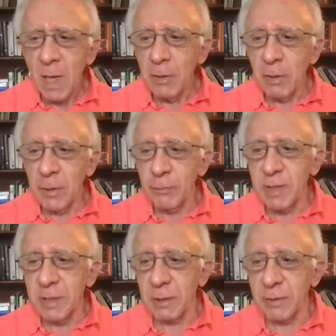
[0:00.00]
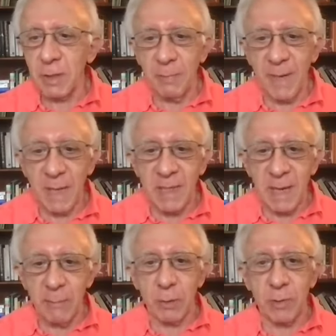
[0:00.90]
Another result of the
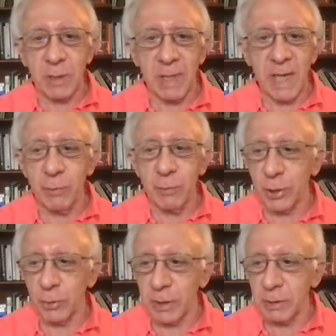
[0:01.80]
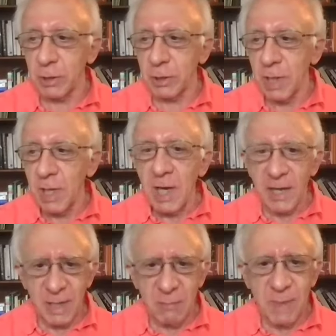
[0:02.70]
pandemic was a labor shortage,
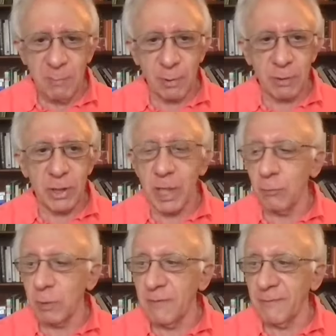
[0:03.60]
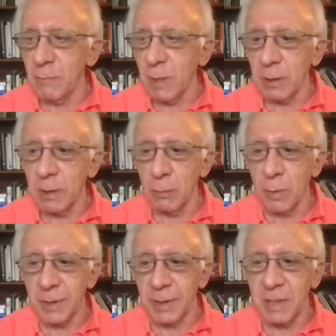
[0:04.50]
I think people are generally familiar
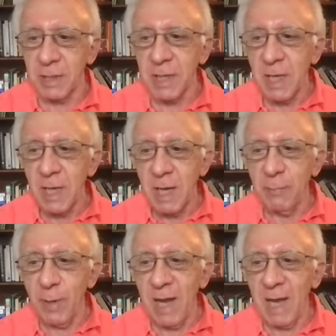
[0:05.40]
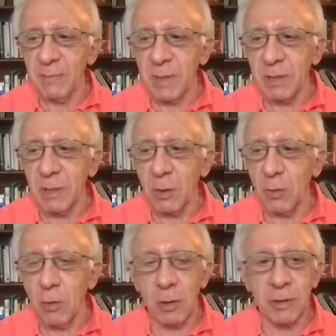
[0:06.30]
with this, and perhaps the so
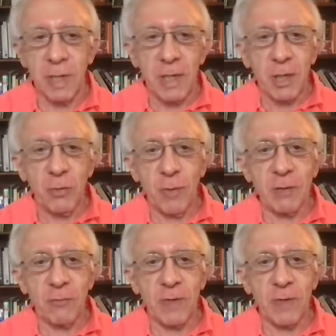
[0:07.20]
called great